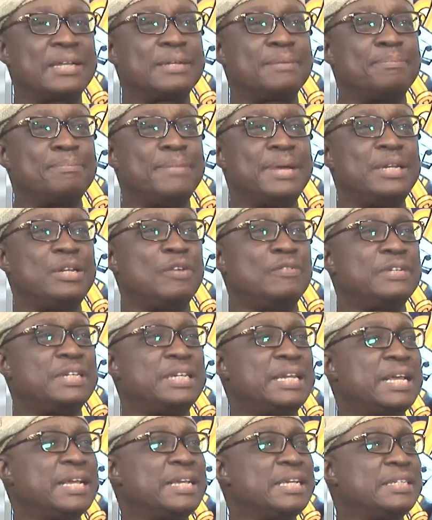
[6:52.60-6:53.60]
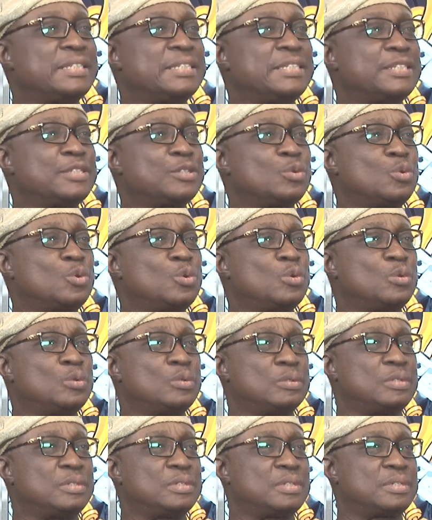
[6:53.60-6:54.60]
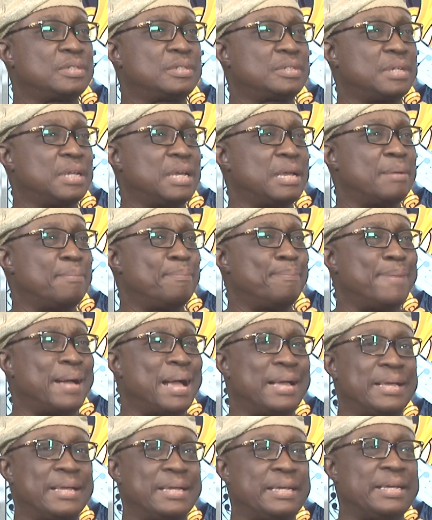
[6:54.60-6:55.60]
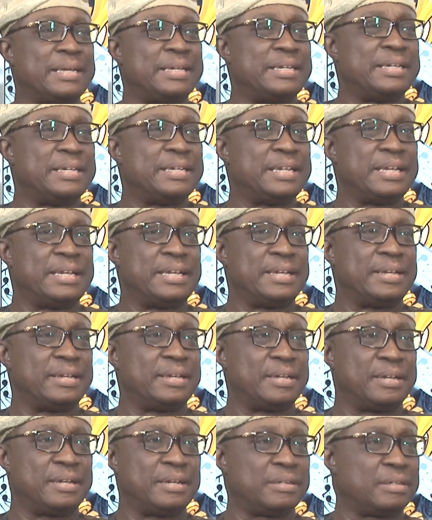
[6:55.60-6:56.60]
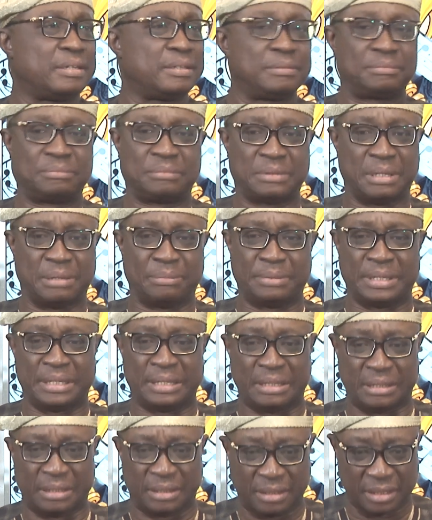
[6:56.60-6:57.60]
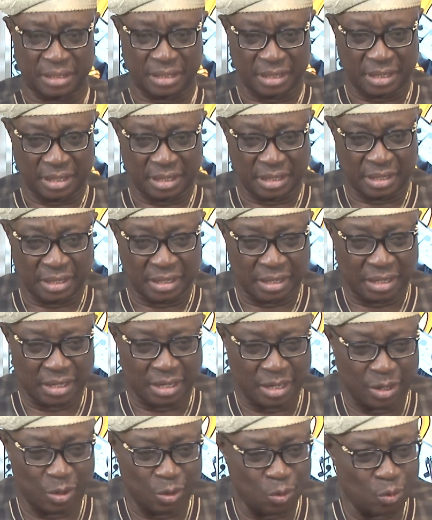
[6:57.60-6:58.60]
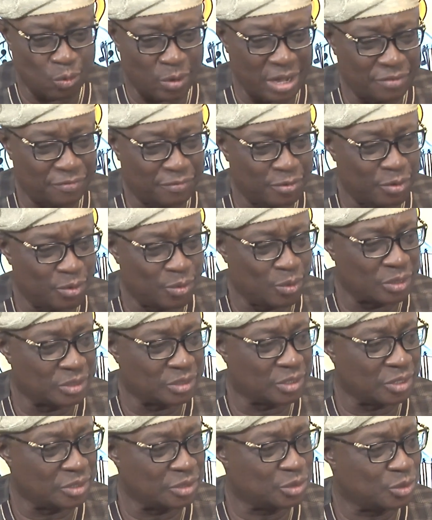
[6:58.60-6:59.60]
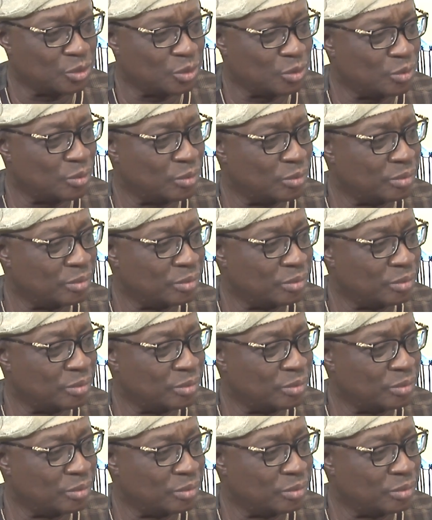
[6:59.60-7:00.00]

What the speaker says: many of the legacy schools back in the day, I mean, Uwaifu was also